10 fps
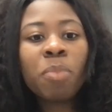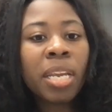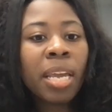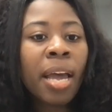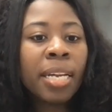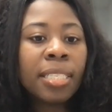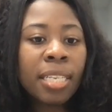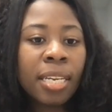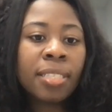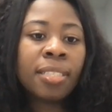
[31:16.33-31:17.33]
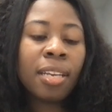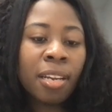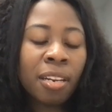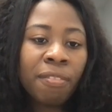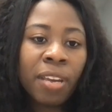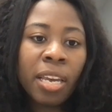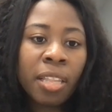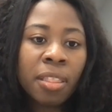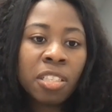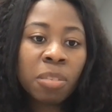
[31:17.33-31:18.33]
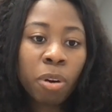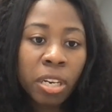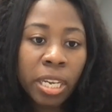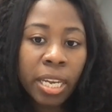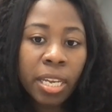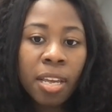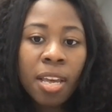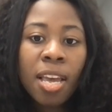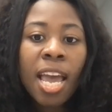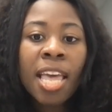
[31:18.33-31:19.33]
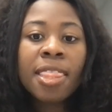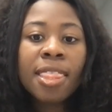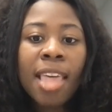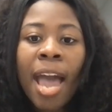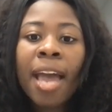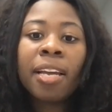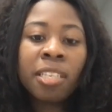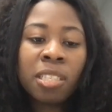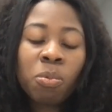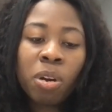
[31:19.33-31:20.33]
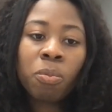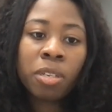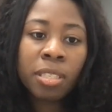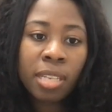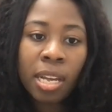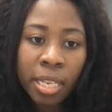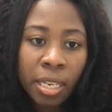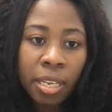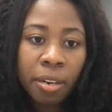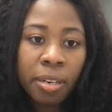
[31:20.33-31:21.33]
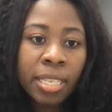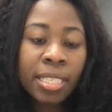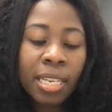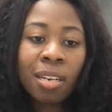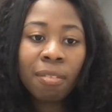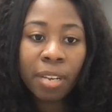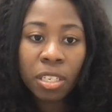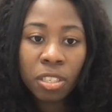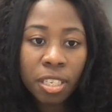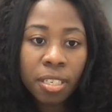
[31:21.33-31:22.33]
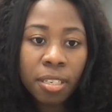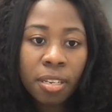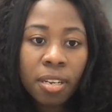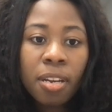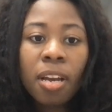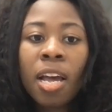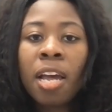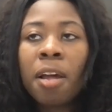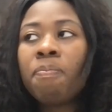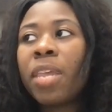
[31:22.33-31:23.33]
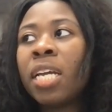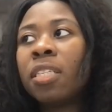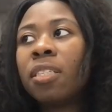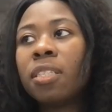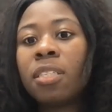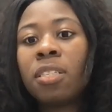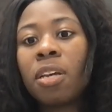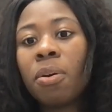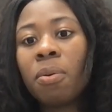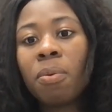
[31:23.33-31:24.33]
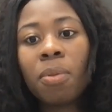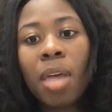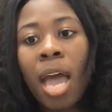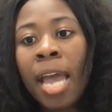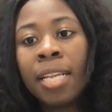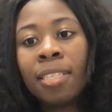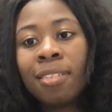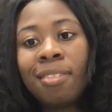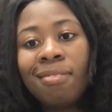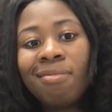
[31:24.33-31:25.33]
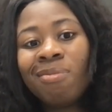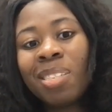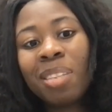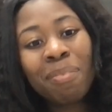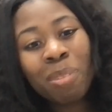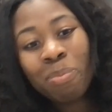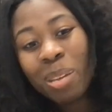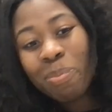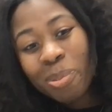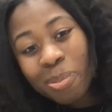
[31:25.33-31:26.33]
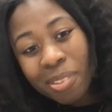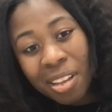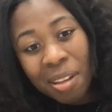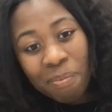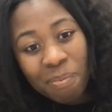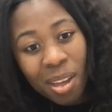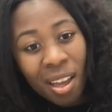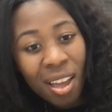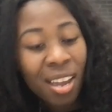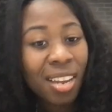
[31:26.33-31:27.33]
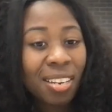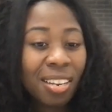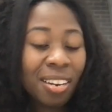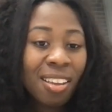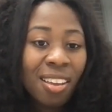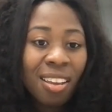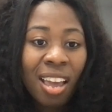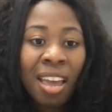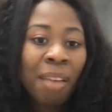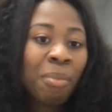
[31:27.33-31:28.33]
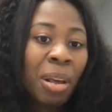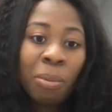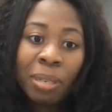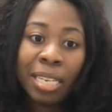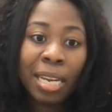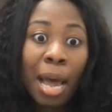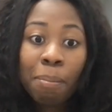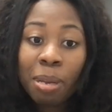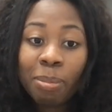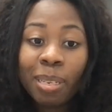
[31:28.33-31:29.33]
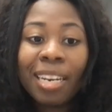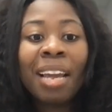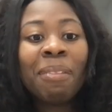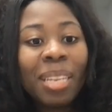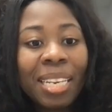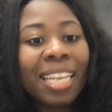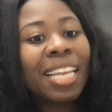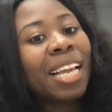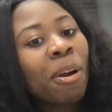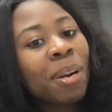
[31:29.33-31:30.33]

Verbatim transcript: many ideas to innovate in this market, and that is what we're selling here is innovation. Yes. Um, yes. And so I, when I, when people come behind and I, I mean I don't want to say copy, but I mean yeah. are